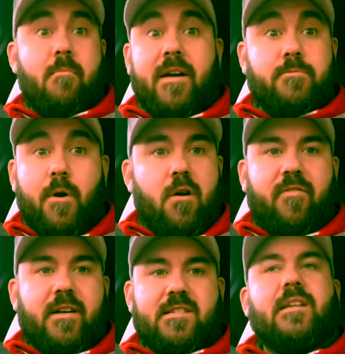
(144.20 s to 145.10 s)
that makes
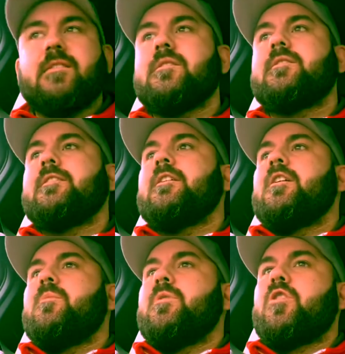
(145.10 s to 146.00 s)
perfect sense.
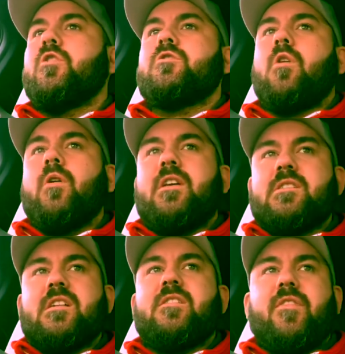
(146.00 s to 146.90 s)
Because like he
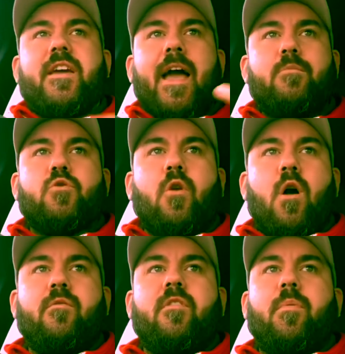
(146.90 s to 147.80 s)
says, if your game's all
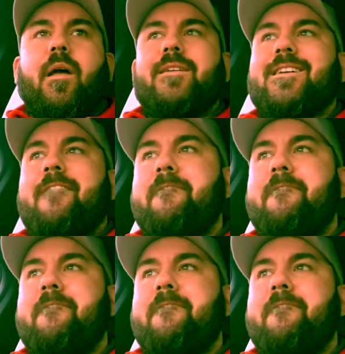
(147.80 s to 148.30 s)
over the place, a